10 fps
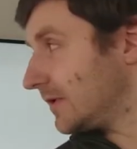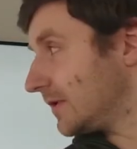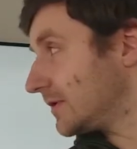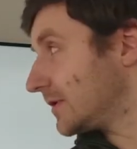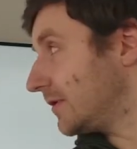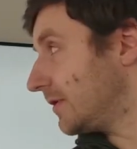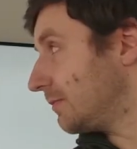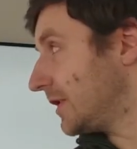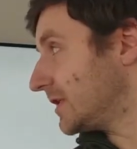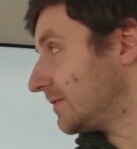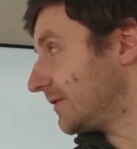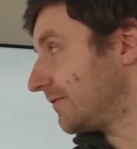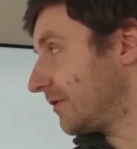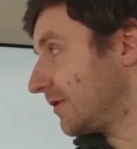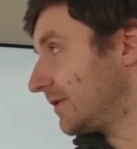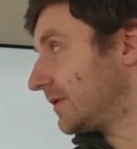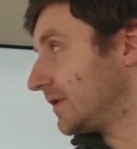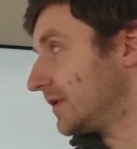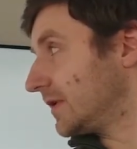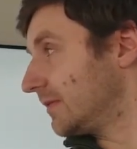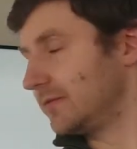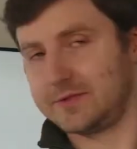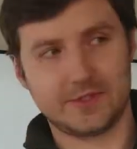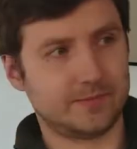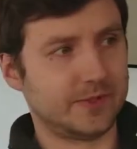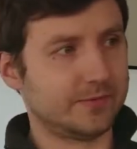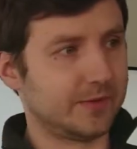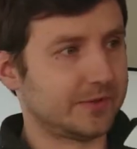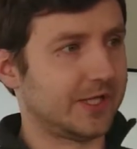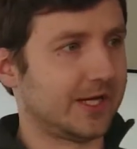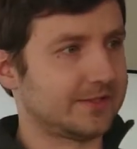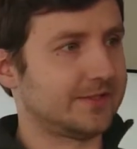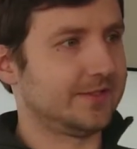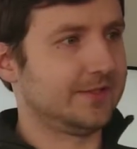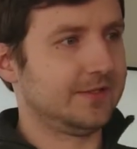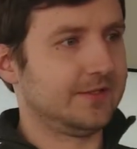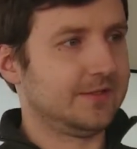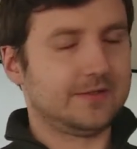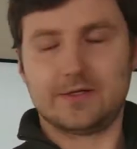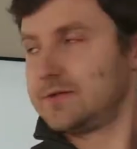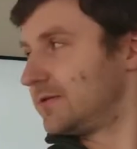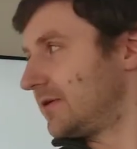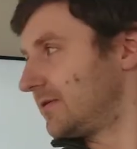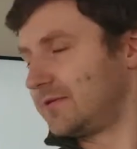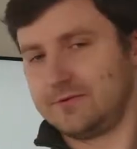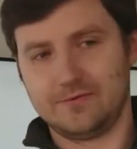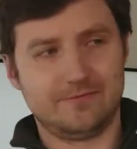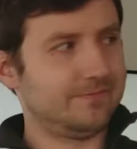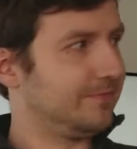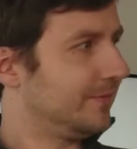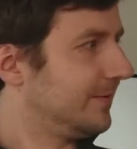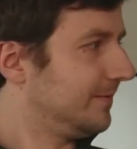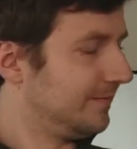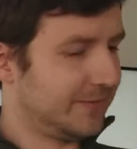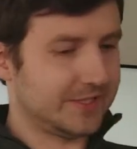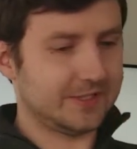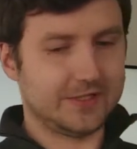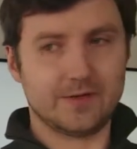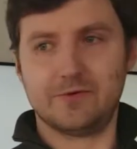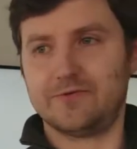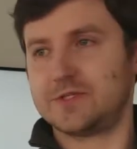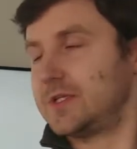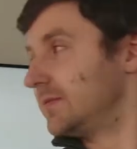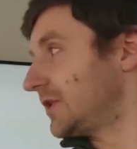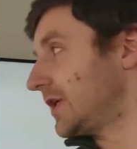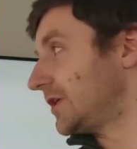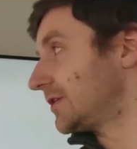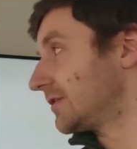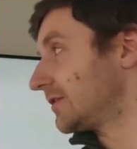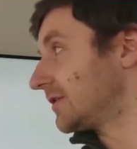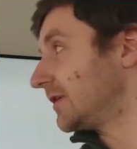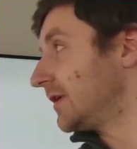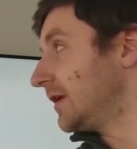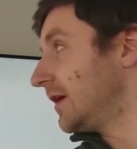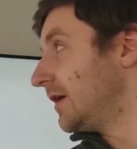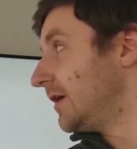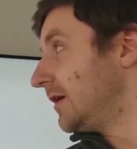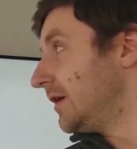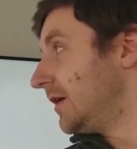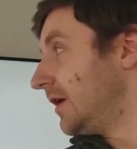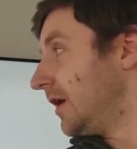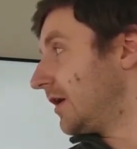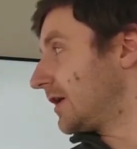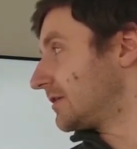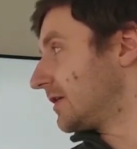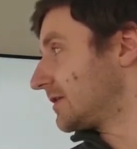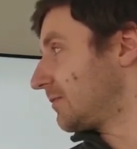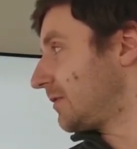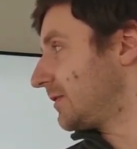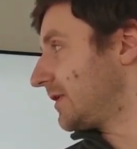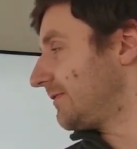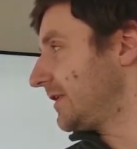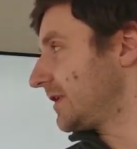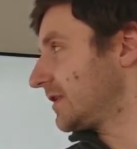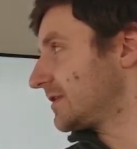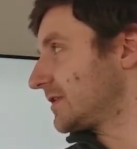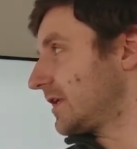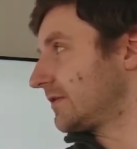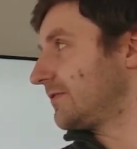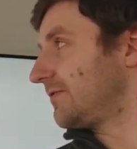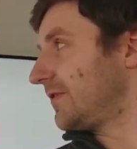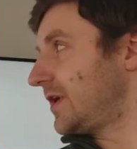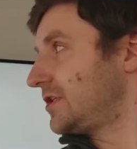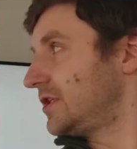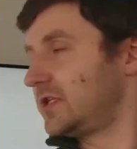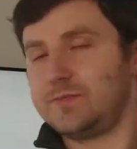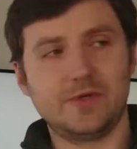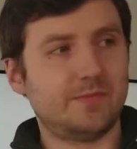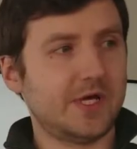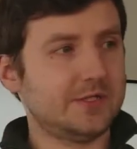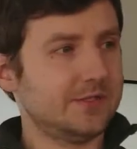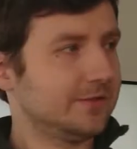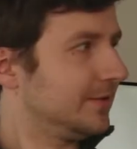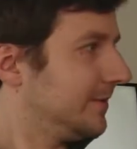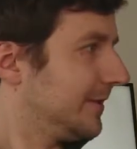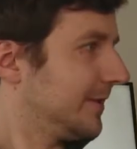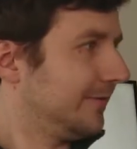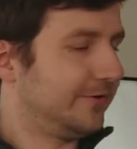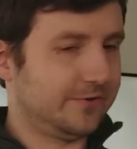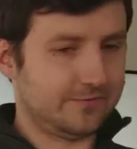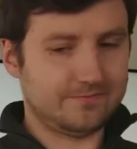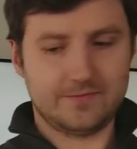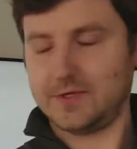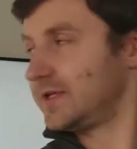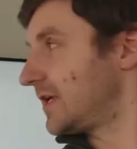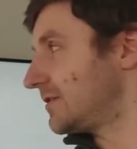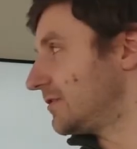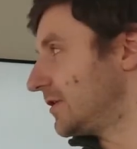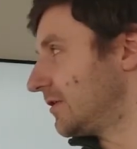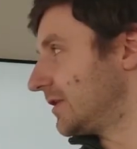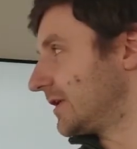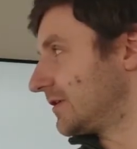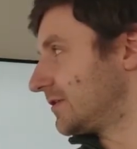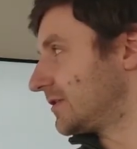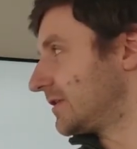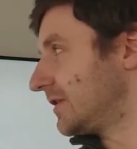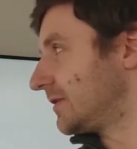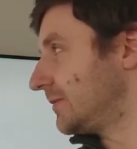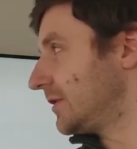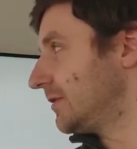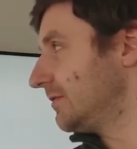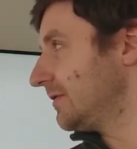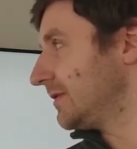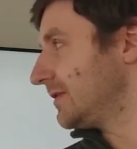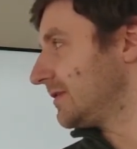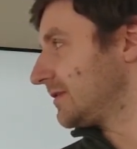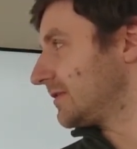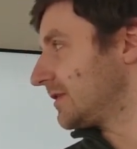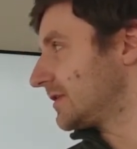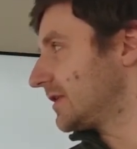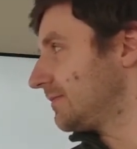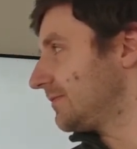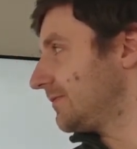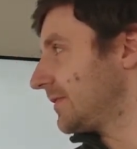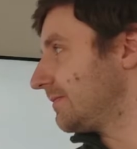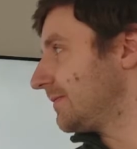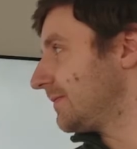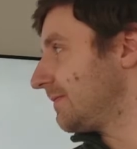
It's a replacement for dub class, like to basically remove its limitations. Okay, so I think I'll start with HTTP basics. Like in case you know, like just let me know. So I'll skip them.